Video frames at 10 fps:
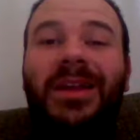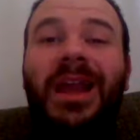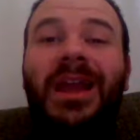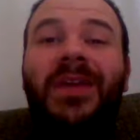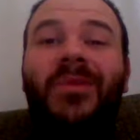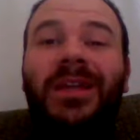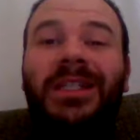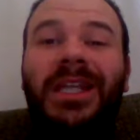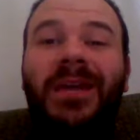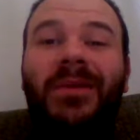Anyway,
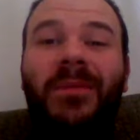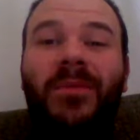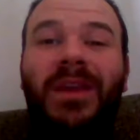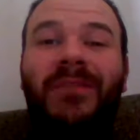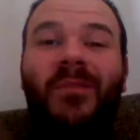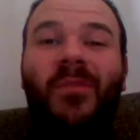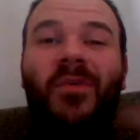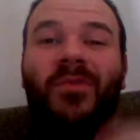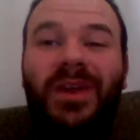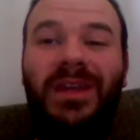see you when I bring even
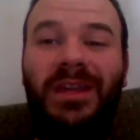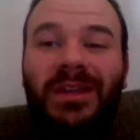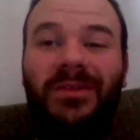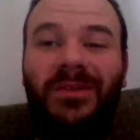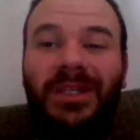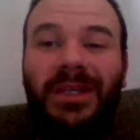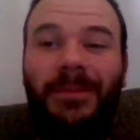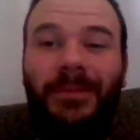more breaking news.